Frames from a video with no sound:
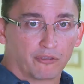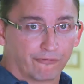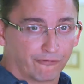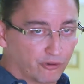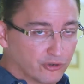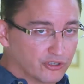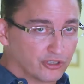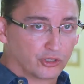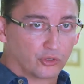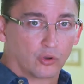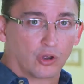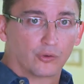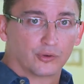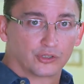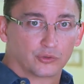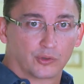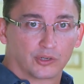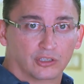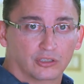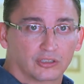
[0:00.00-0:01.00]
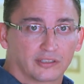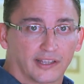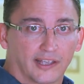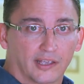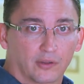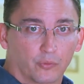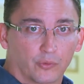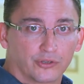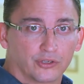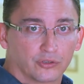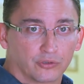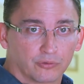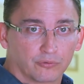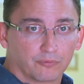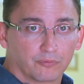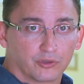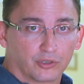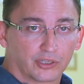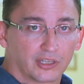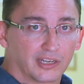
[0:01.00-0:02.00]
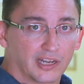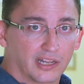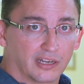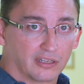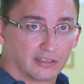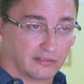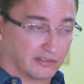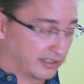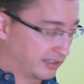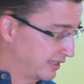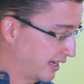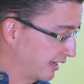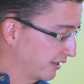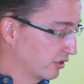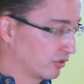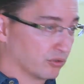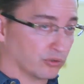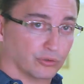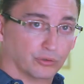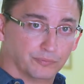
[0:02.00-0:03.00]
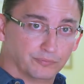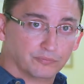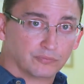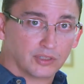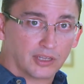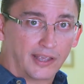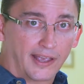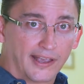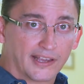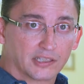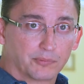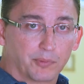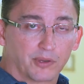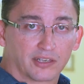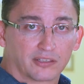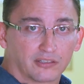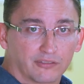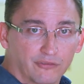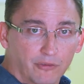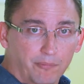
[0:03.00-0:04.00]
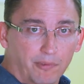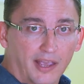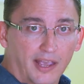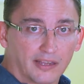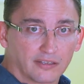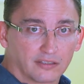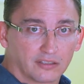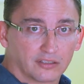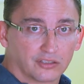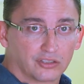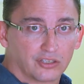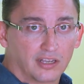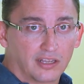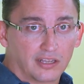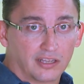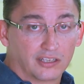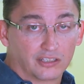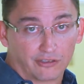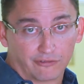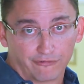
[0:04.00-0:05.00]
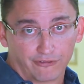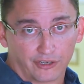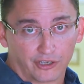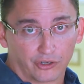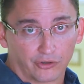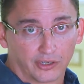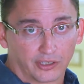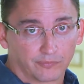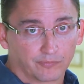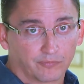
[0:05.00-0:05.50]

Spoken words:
first thing you always want to look at when you're looking at the technical aspect of a passage is the fingering.